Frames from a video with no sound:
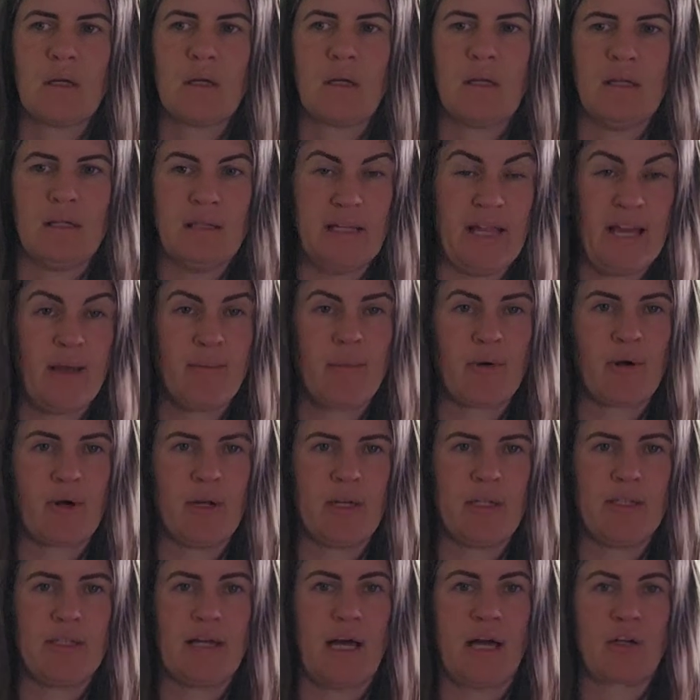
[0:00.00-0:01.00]
labor
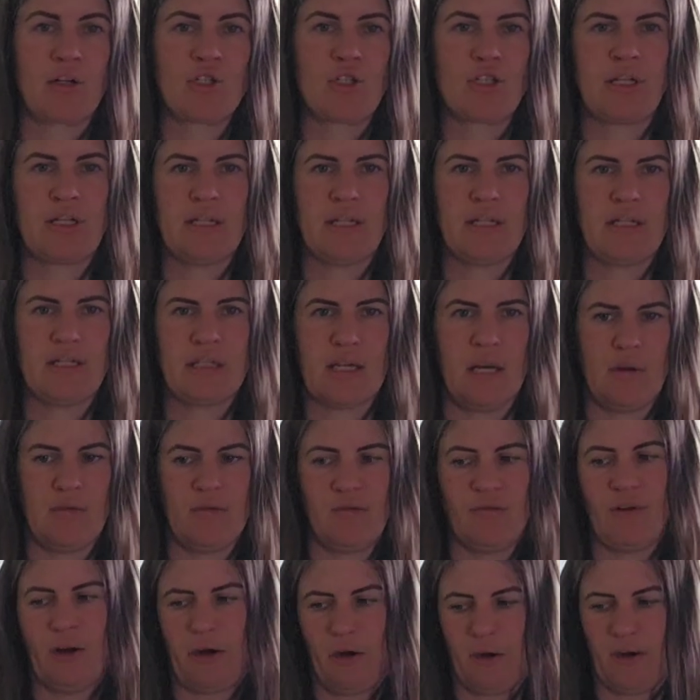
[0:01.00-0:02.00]
induction is a
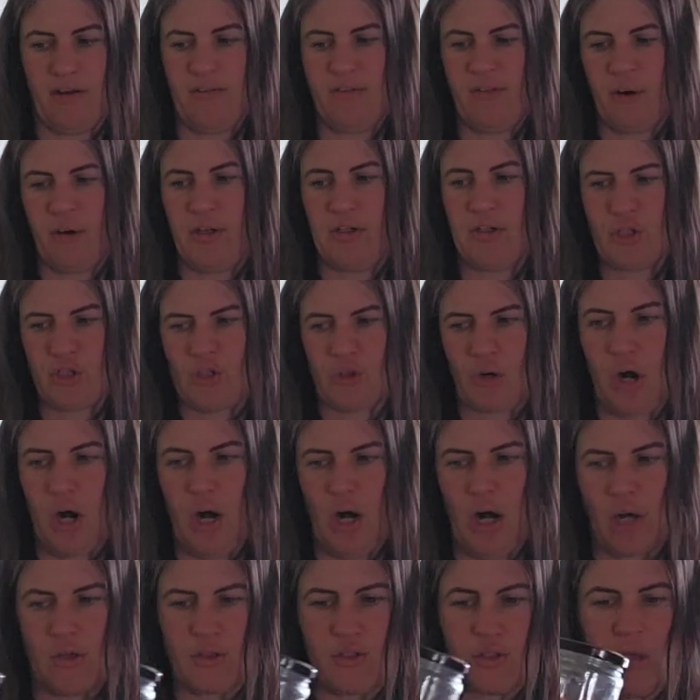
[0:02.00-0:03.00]
very, very
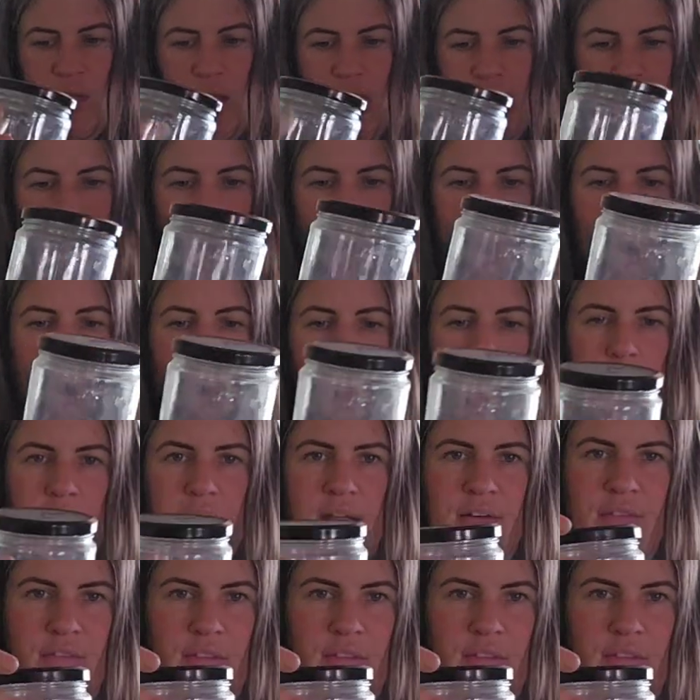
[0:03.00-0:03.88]
strong, so like all of